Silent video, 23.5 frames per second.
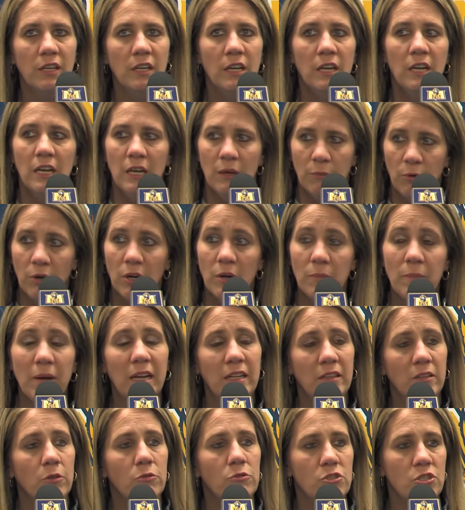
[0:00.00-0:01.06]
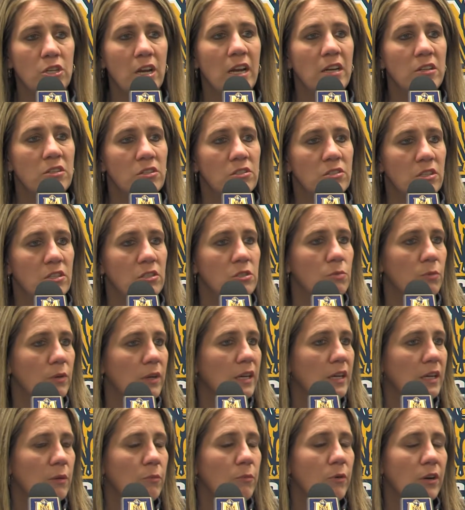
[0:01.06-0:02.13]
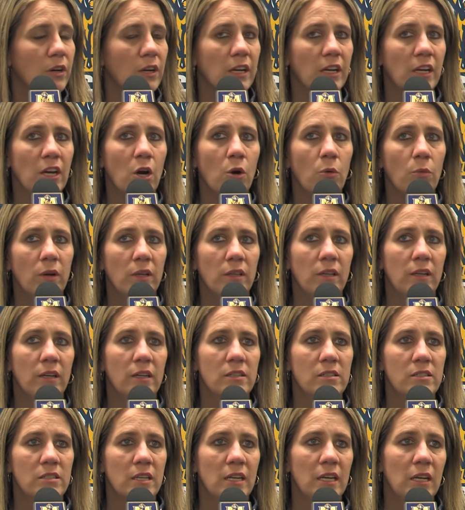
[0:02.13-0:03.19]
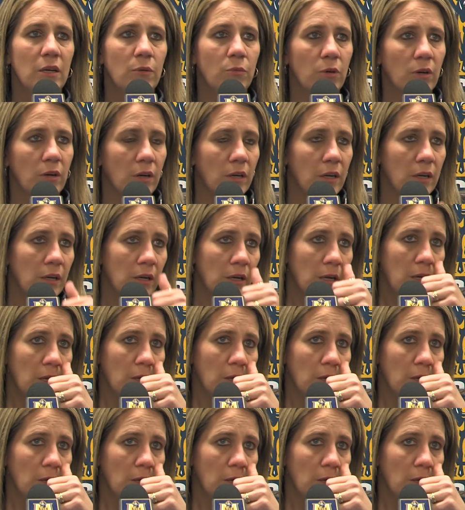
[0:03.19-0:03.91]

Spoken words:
And we're going to make those changes this week, and we're going to go with it and see. We're going to